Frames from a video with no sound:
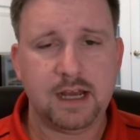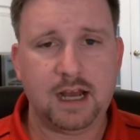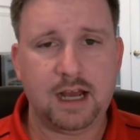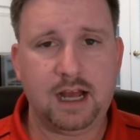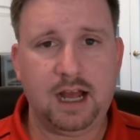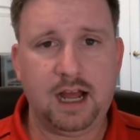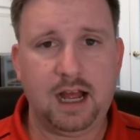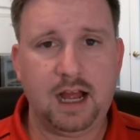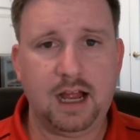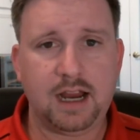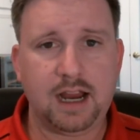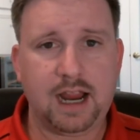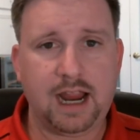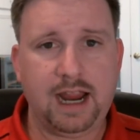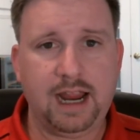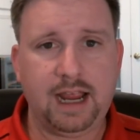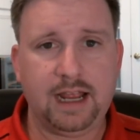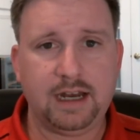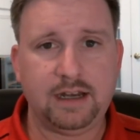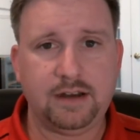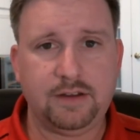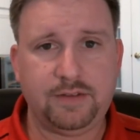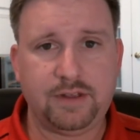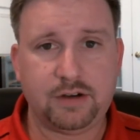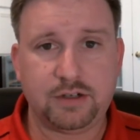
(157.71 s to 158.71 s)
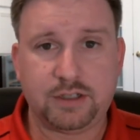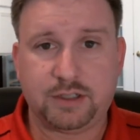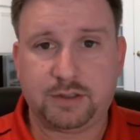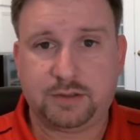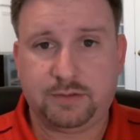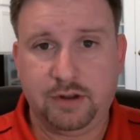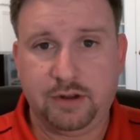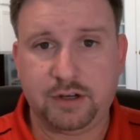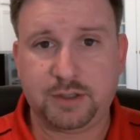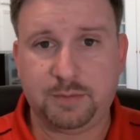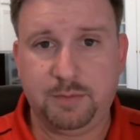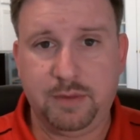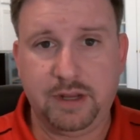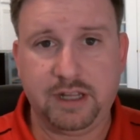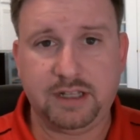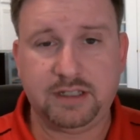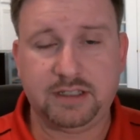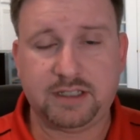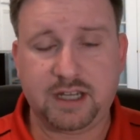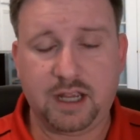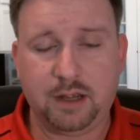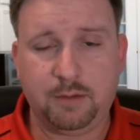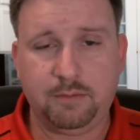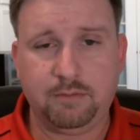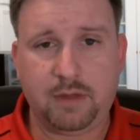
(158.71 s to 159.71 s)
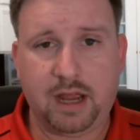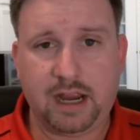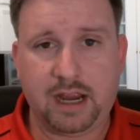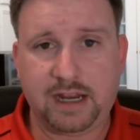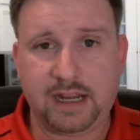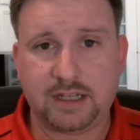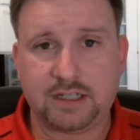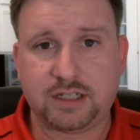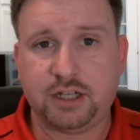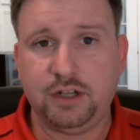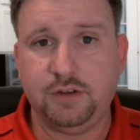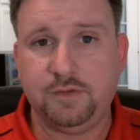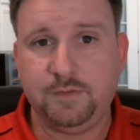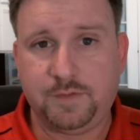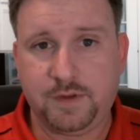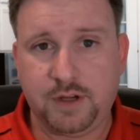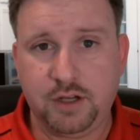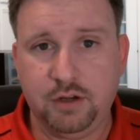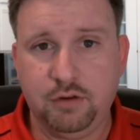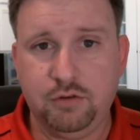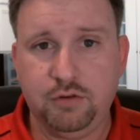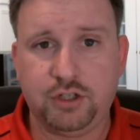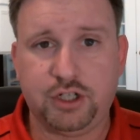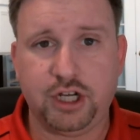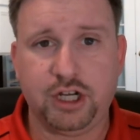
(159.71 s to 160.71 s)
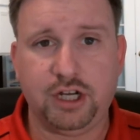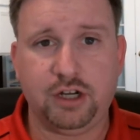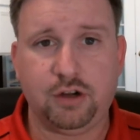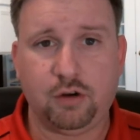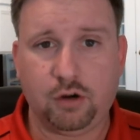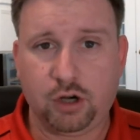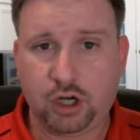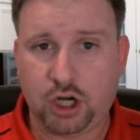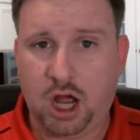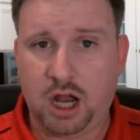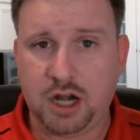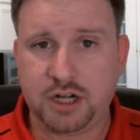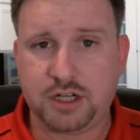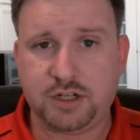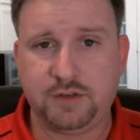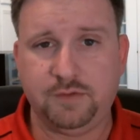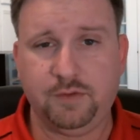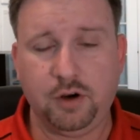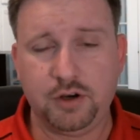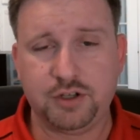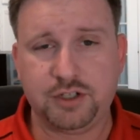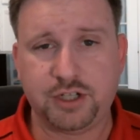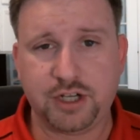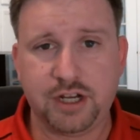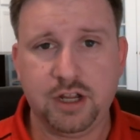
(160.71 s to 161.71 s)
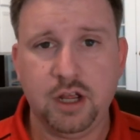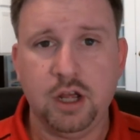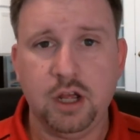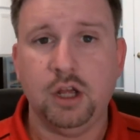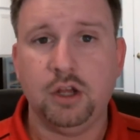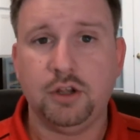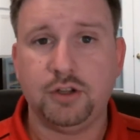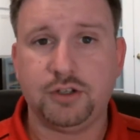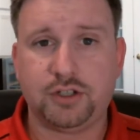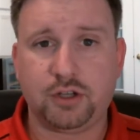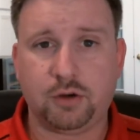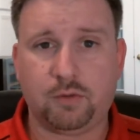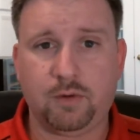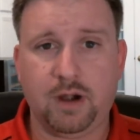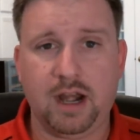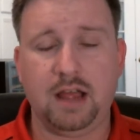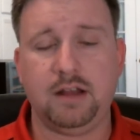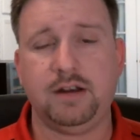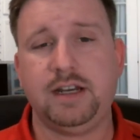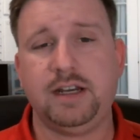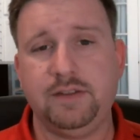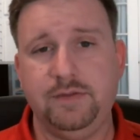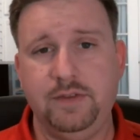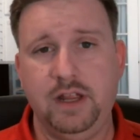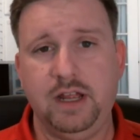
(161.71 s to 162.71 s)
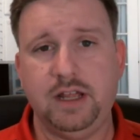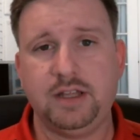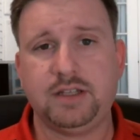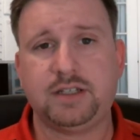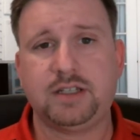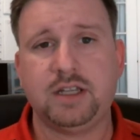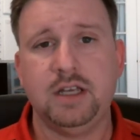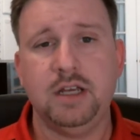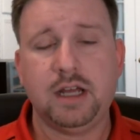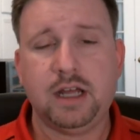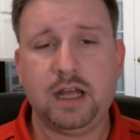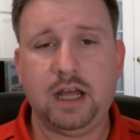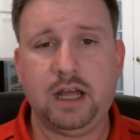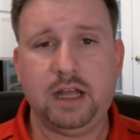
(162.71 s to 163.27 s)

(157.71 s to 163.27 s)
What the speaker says: And there's been some, I guess, confusion or controversy surrounding this.